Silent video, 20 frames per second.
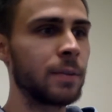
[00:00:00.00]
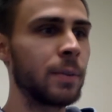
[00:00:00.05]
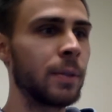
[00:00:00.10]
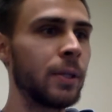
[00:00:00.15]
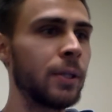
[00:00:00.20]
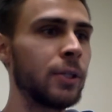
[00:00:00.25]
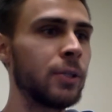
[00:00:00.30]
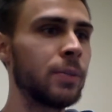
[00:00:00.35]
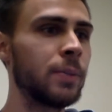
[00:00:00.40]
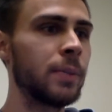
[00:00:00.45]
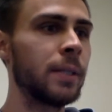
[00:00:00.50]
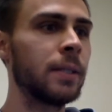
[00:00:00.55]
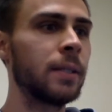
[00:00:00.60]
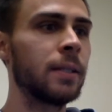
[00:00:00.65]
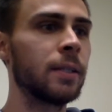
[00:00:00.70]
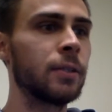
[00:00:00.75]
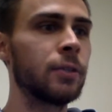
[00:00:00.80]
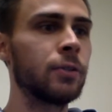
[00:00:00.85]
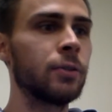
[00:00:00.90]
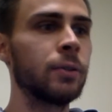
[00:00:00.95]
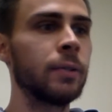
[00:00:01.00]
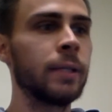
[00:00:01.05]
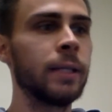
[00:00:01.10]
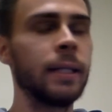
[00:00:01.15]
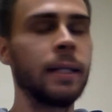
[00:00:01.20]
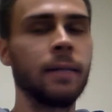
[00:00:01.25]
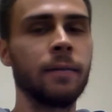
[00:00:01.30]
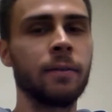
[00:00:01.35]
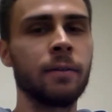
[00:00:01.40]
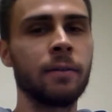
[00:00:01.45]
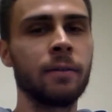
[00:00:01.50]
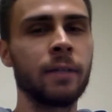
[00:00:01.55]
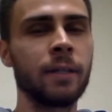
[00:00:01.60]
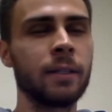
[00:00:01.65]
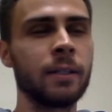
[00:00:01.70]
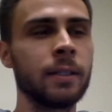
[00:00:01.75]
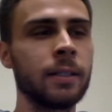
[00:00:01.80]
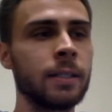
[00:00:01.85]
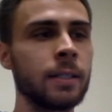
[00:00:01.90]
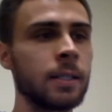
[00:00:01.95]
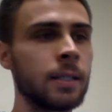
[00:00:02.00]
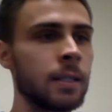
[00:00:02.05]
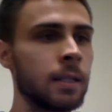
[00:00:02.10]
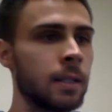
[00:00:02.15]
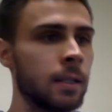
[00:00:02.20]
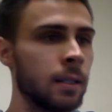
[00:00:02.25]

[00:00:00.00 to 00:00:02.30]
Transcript: punishment of the truly evil villains.